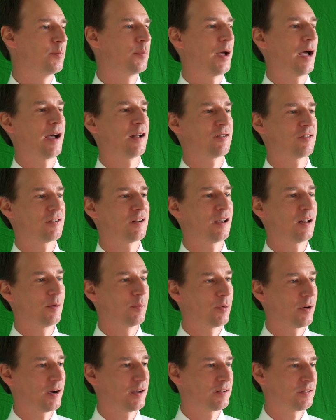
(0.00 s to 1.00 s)
batch data
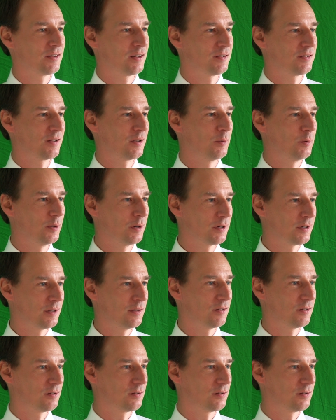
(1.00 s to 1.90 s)
processing work is